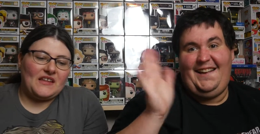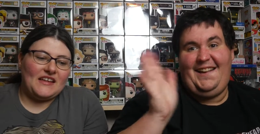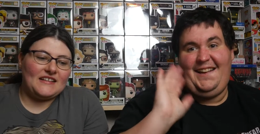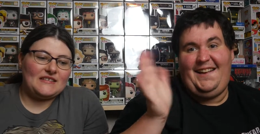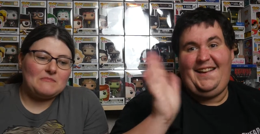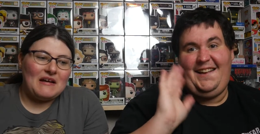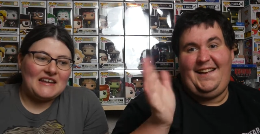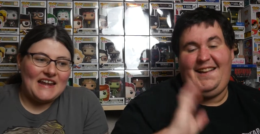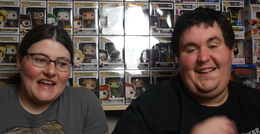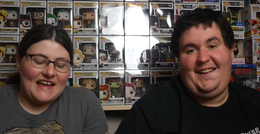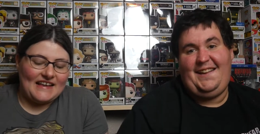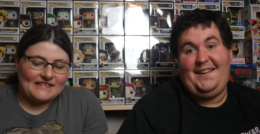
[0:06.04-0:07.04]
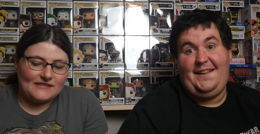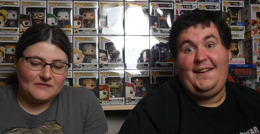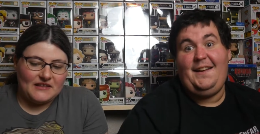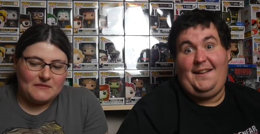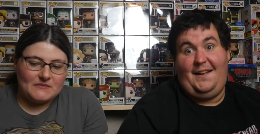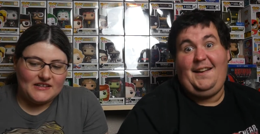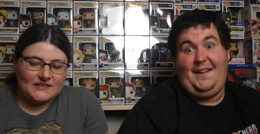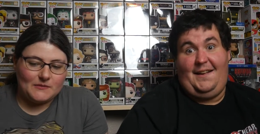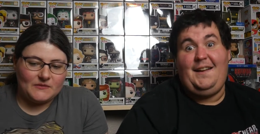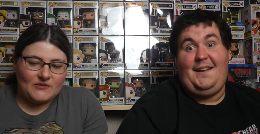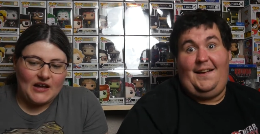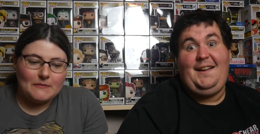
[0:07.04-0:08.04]
Speaker 1: It's Monday, so that means
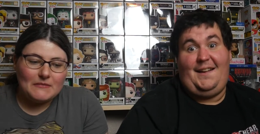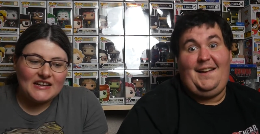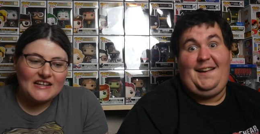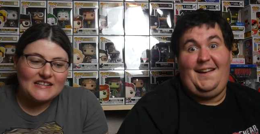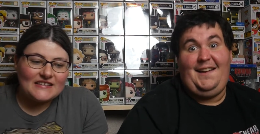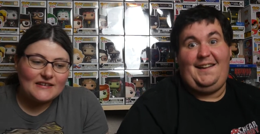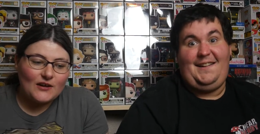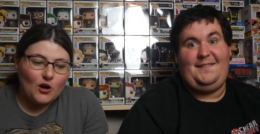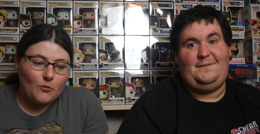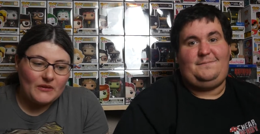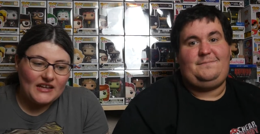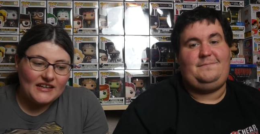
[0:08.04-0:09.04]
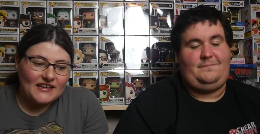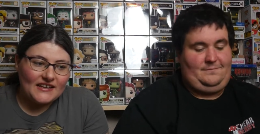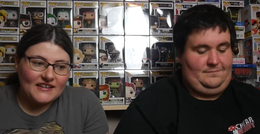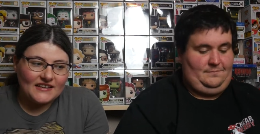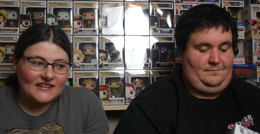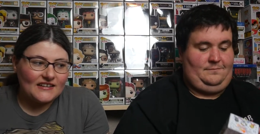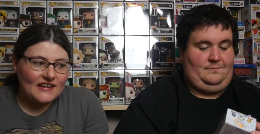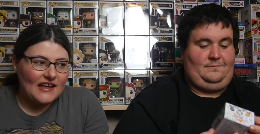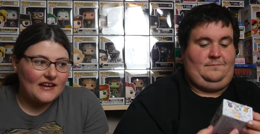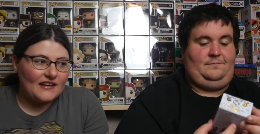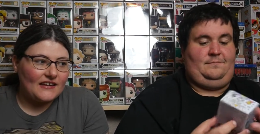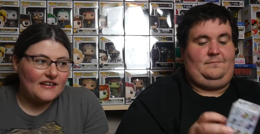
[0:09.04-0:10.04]
we've got minis to open
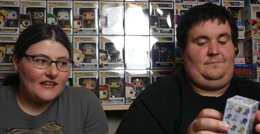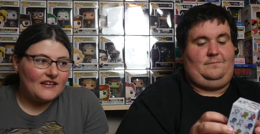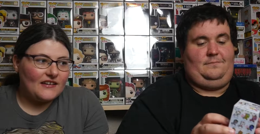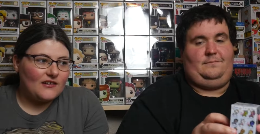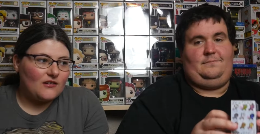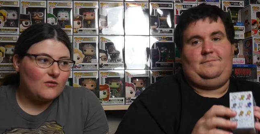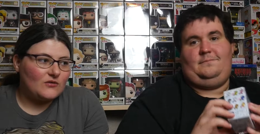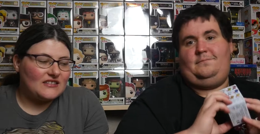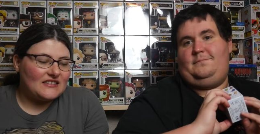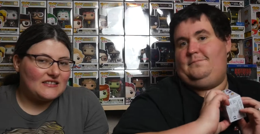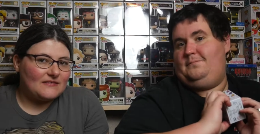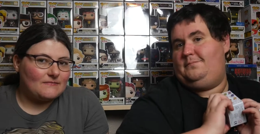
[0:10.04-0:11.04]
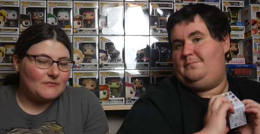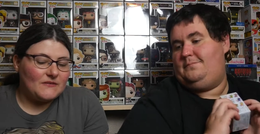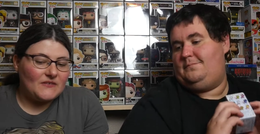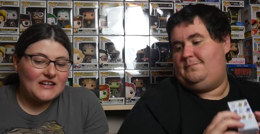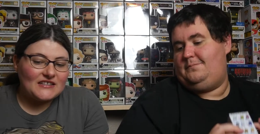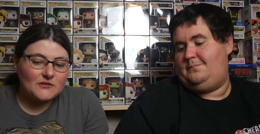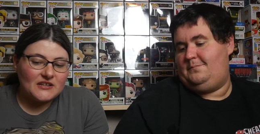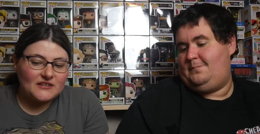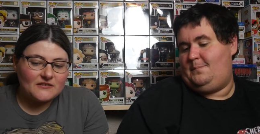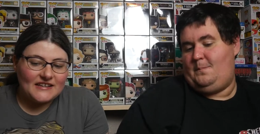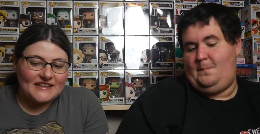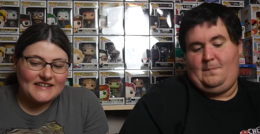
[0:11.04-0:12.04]
and we've got
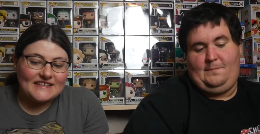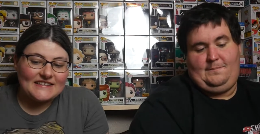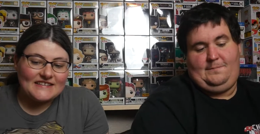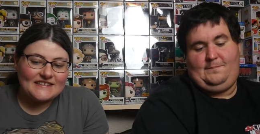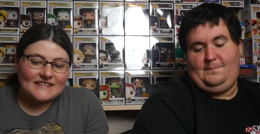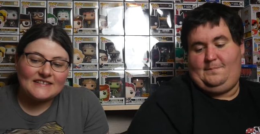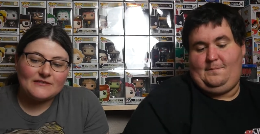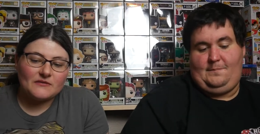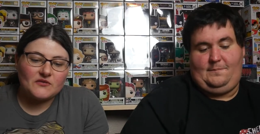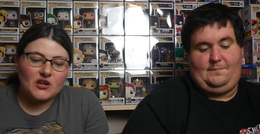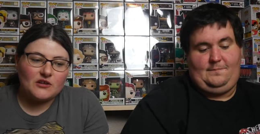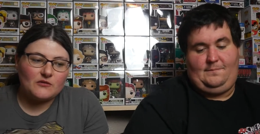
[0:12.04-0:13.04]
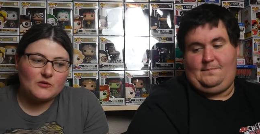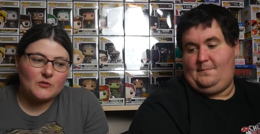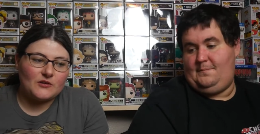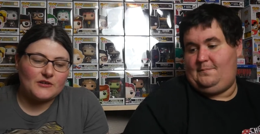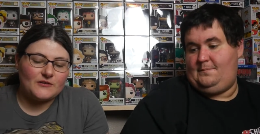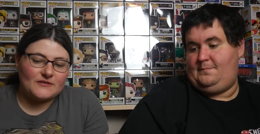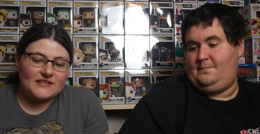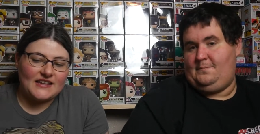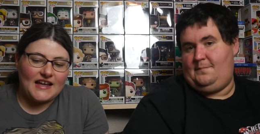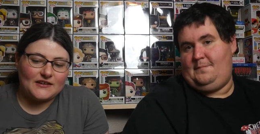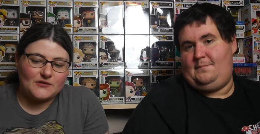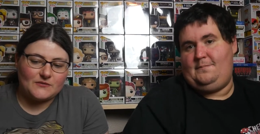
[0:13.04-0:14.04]
Tokidokis. We've got Unicornos,
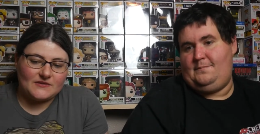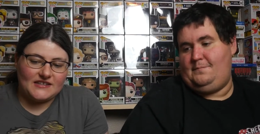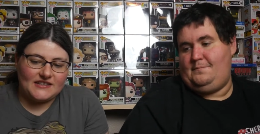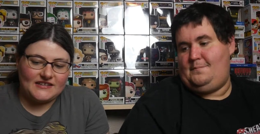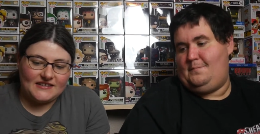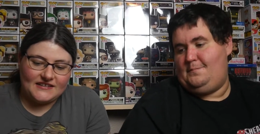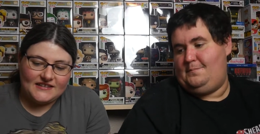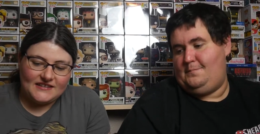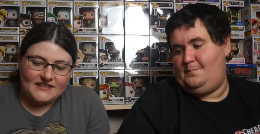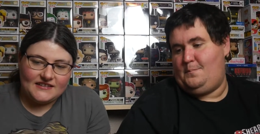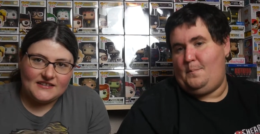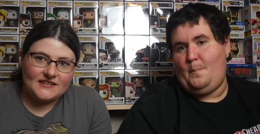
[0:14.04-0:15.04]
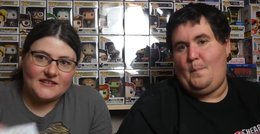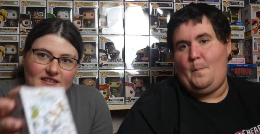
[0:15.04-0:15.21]
actually. They're